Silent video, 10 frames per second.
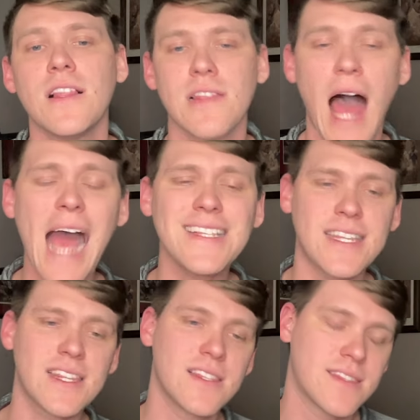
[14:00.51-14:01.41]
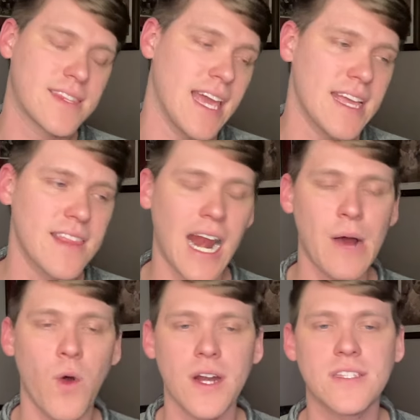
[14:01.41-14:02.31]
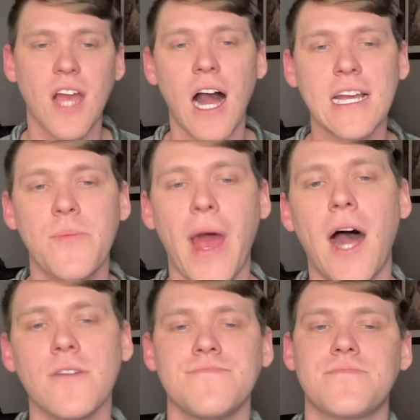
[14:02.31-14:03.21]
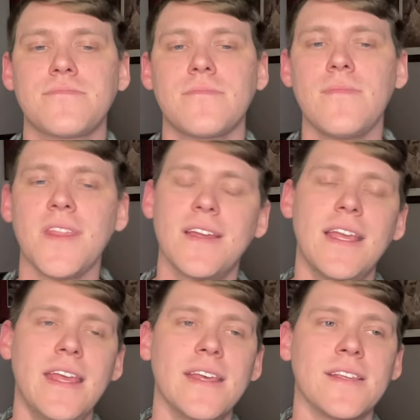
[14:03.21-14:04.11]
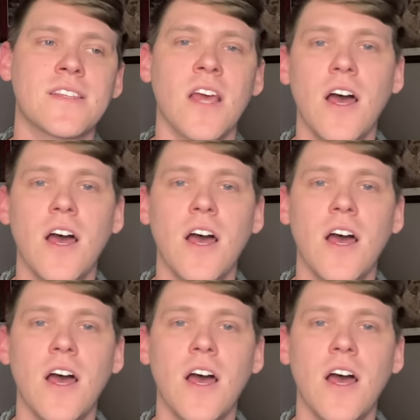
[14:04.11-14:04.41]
Last thing that I want to talk about is